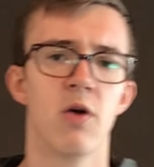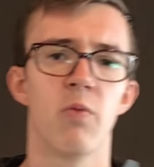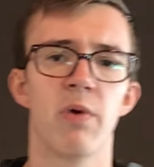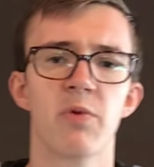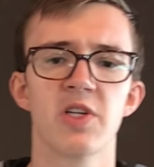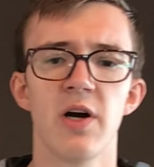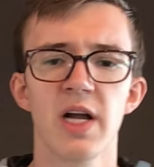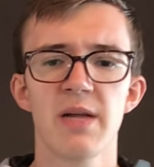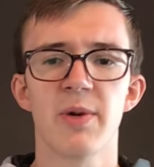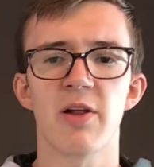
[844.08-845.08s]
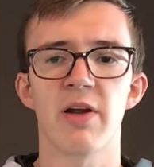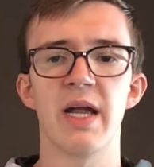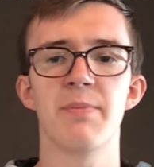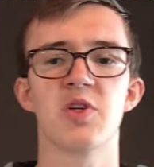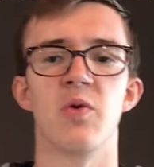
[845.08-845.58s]
When we're talking about our
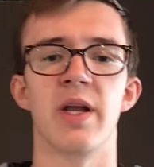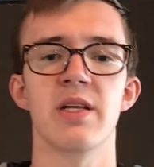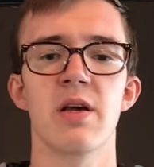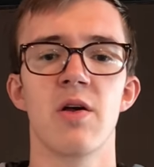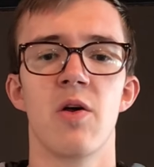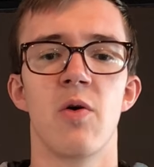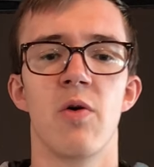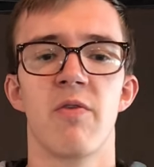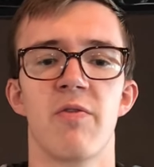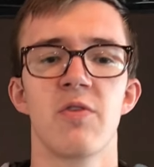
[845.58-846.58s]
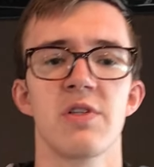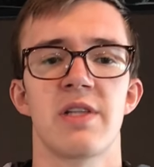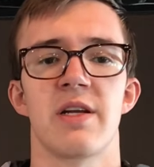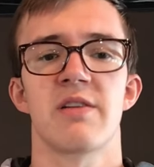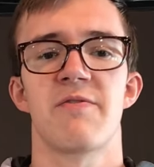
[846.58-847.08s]
hip joint, first
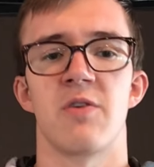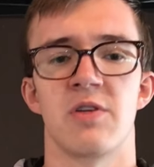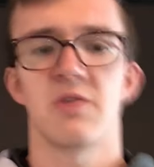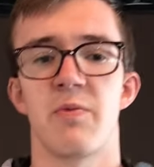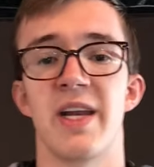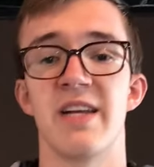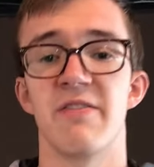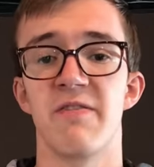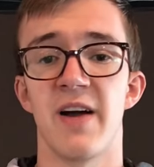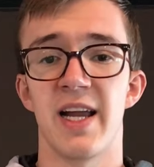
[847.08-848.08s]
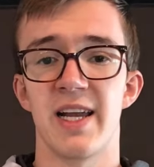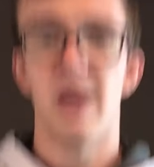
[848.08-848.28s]
things first, we need to find